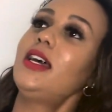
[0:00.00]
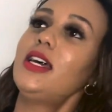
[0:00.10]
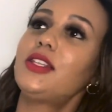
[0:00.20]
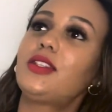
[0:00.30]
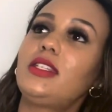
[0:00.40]

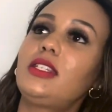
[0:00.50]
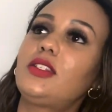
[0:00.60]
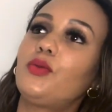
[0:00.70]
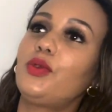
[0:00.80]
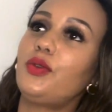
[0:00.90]
So this is
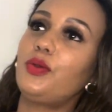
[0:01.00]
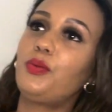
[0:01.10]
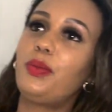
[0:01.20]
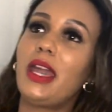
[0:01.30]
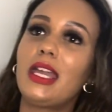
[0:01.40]
someone that would
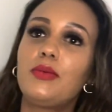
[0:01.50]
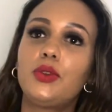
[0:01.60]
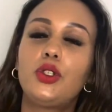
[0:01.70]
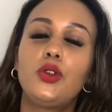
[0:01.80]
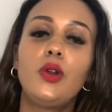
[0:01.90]
be able
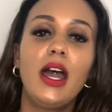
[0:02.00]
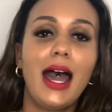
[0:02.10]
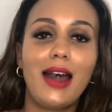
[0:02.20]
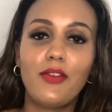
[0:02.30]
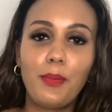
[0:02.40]
to
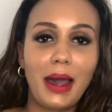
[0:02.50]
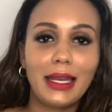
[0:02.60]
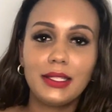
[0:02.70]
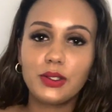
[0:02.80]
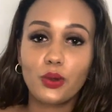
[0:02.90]
have a
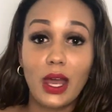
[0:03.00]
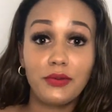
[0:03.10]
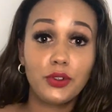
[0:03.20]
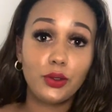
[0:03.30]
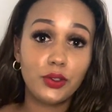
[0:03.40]
balance or have
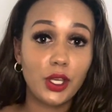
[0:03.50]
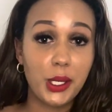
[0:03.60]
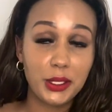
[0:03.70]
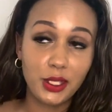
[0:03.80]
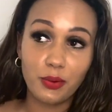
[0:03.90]
two sides
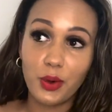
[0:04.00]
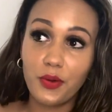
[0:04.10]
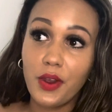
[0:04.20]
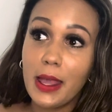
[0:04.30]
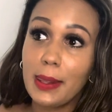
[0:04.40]
to them of
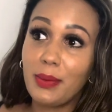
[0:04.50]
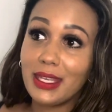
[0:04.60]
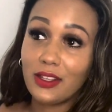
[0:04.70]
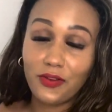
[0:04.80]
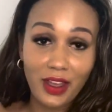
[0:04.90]
being
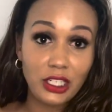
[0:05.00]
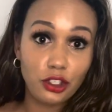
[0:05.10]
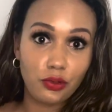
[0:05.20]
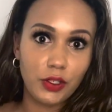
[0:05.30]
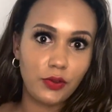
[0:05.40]

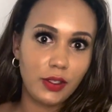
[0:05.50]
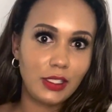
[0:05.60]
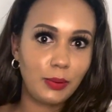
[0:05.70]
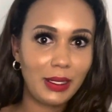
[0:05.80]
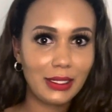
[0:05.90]
adventurous versus
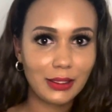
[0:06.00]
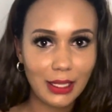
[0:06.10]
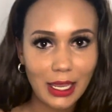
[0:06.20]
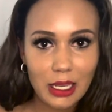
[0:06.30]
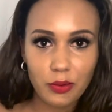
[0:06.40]
being stable.